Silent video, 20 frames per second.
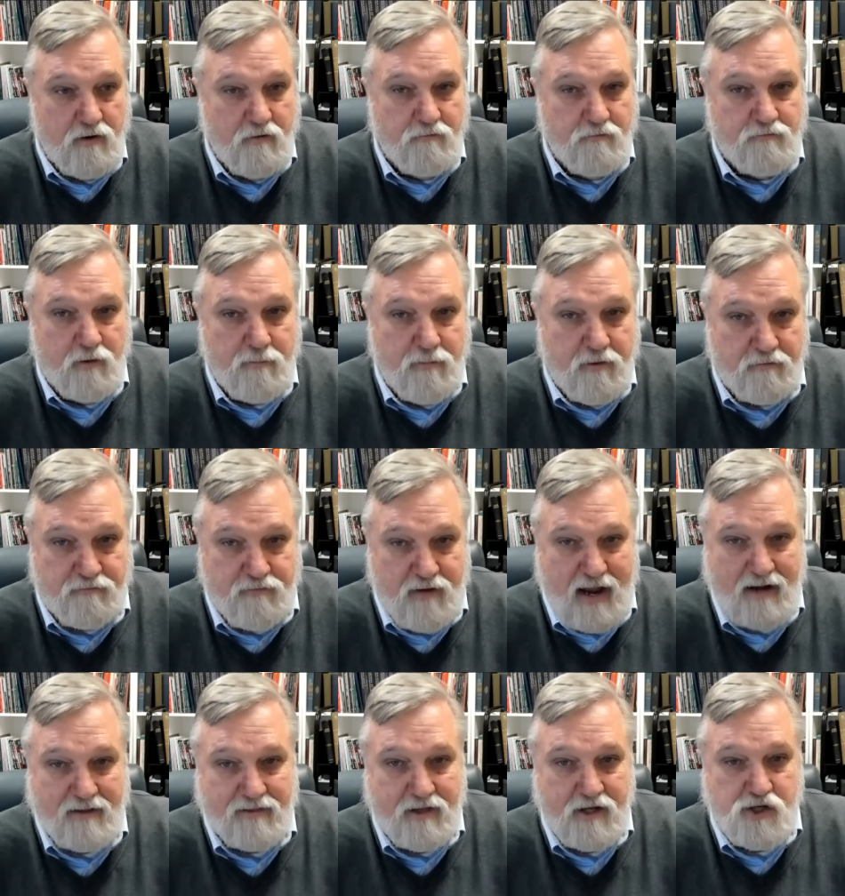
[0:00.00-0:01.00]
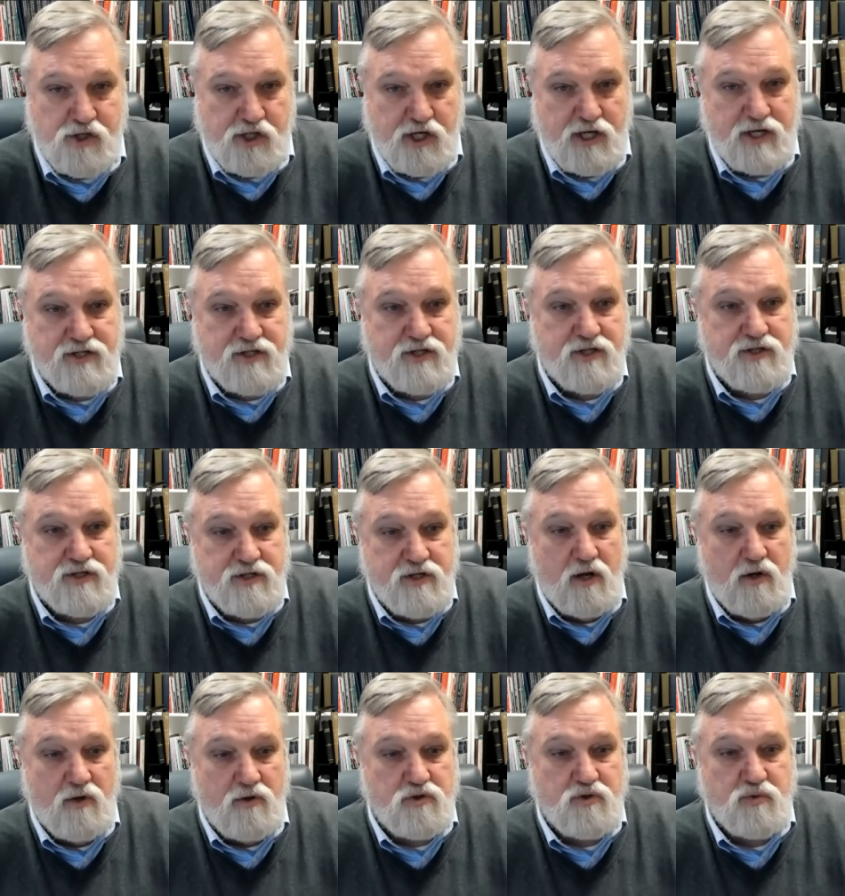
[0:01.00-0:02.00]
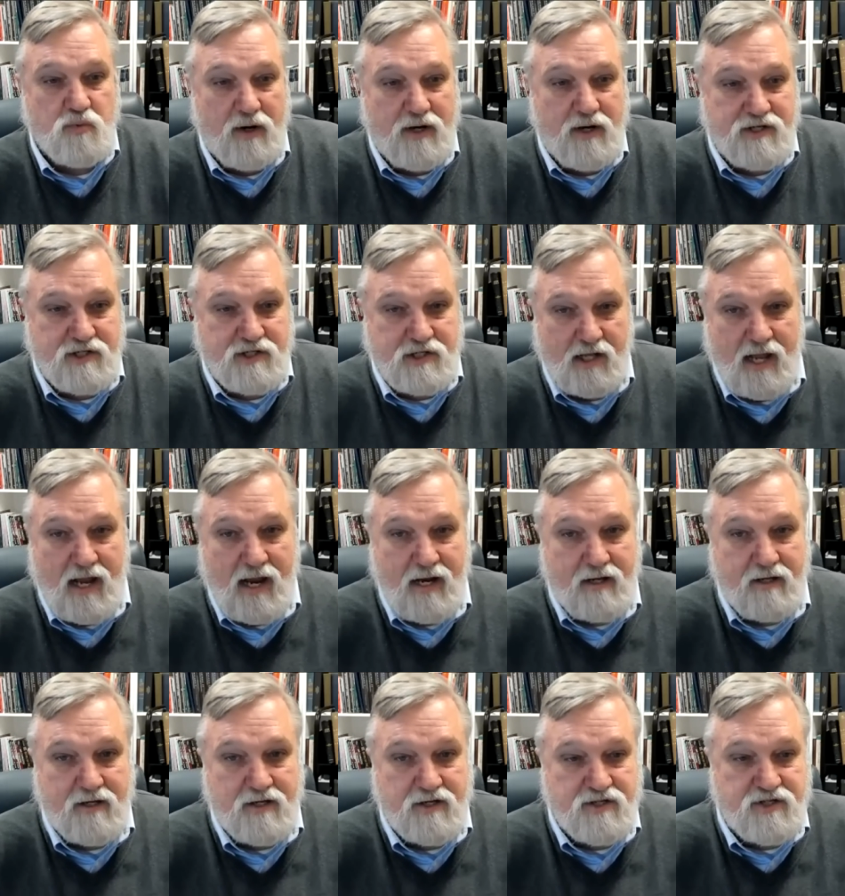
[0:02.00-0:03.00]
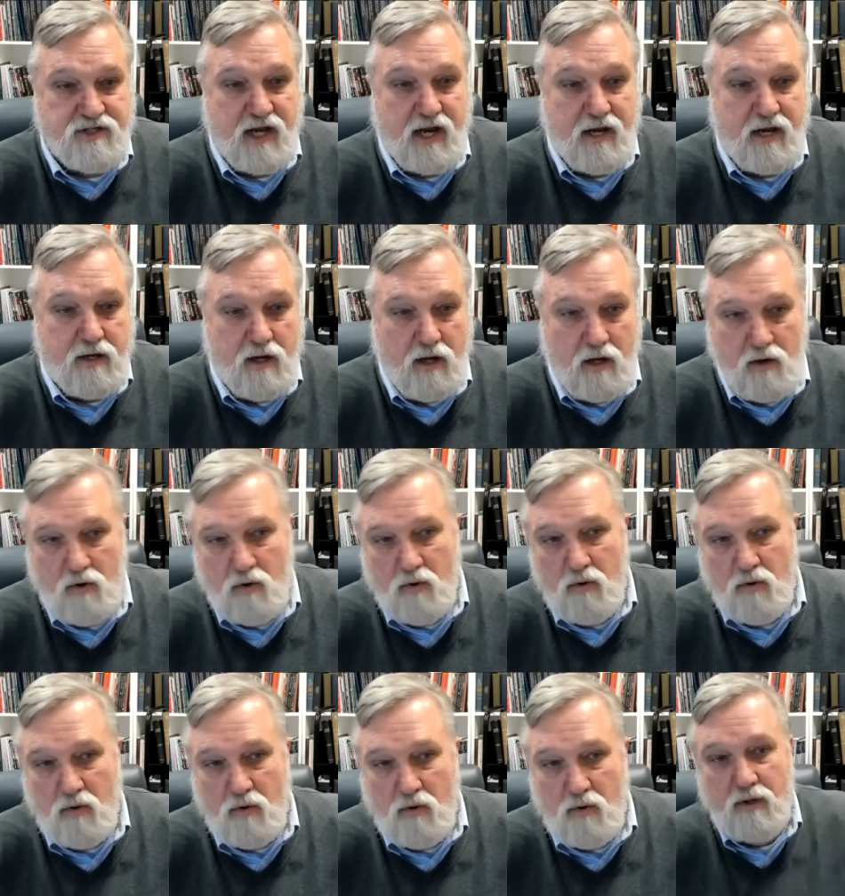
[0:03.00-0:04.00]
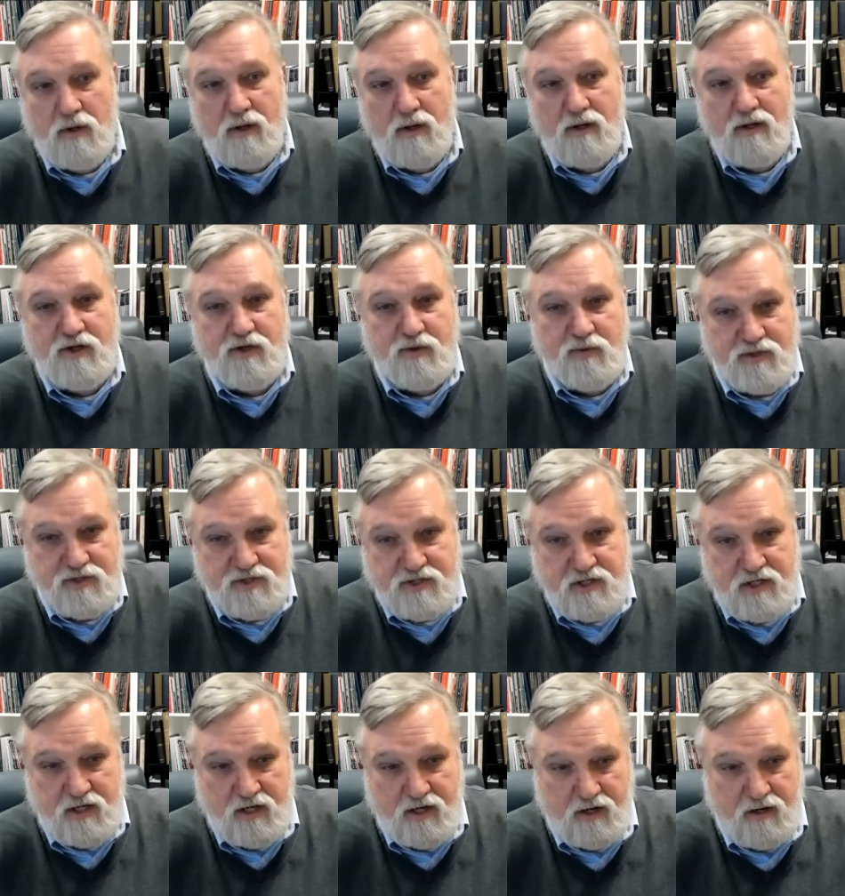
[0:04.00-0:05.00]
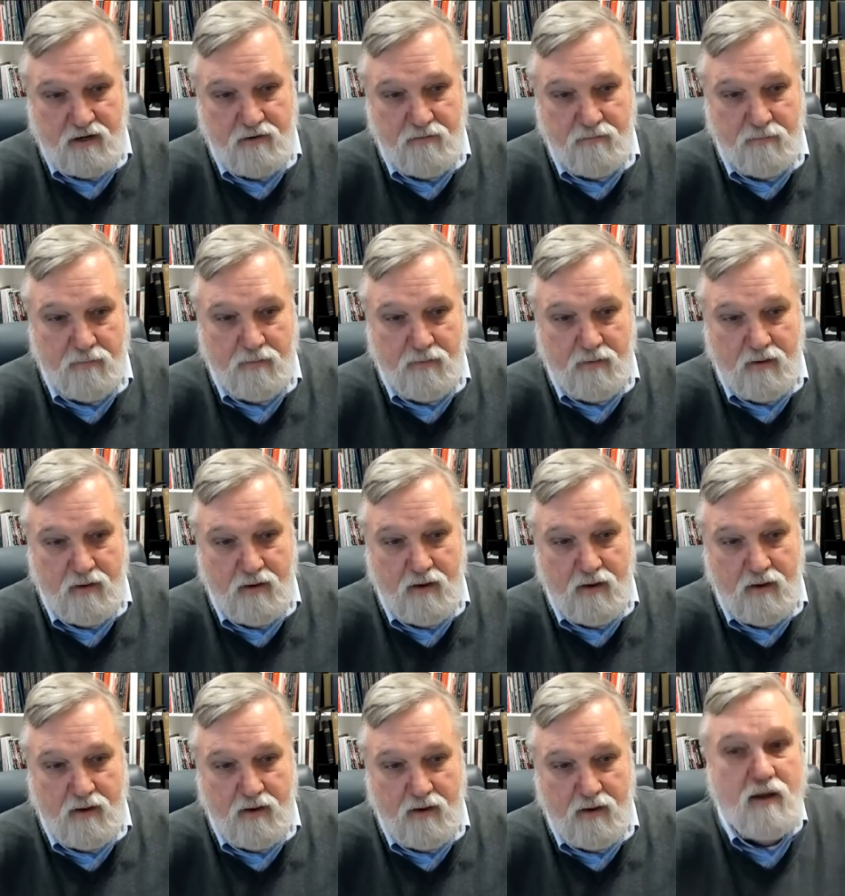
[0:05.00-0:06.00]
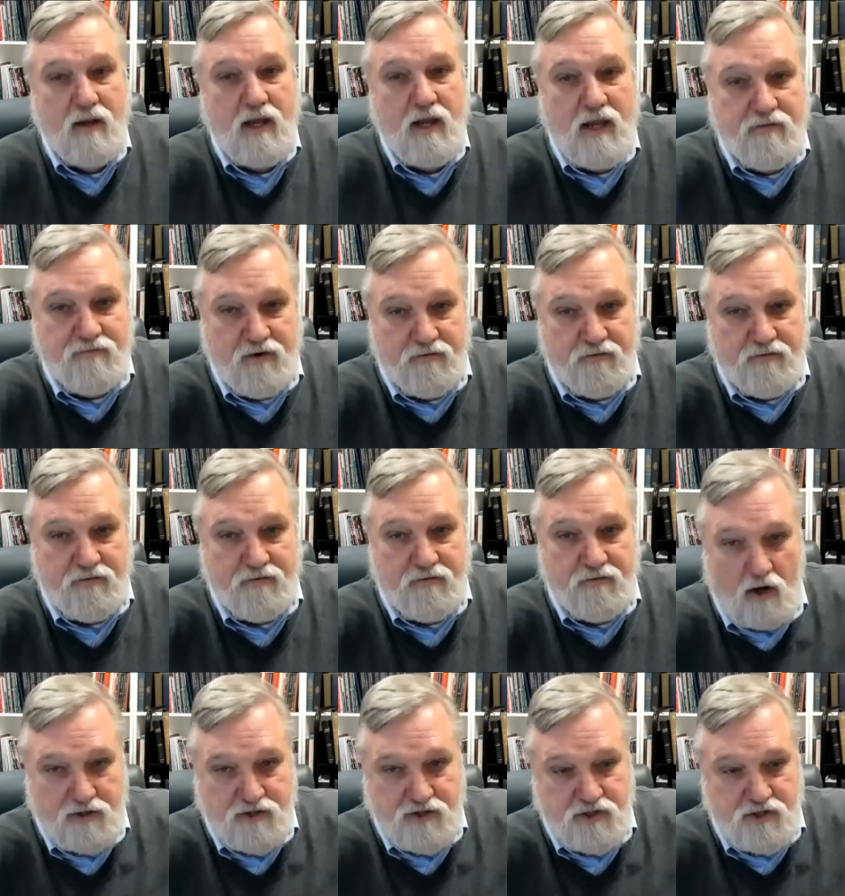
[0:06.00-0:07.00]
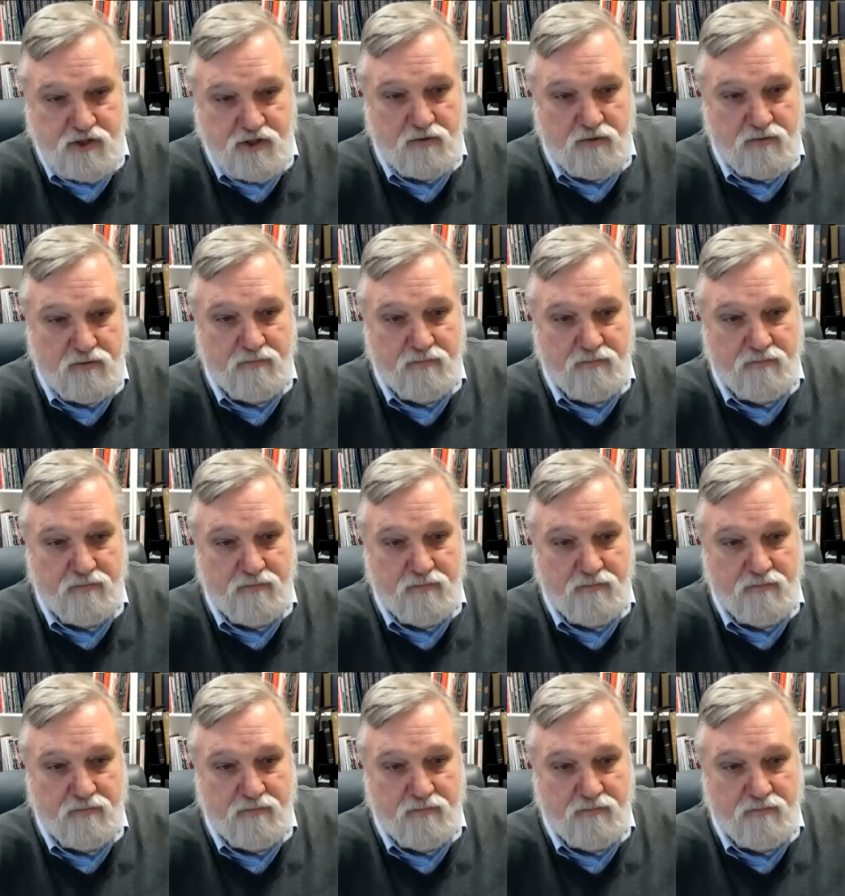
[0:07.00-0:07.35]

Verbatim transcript: from the fact that Jesus knows what it's like to say no to a sin, even if it costs you.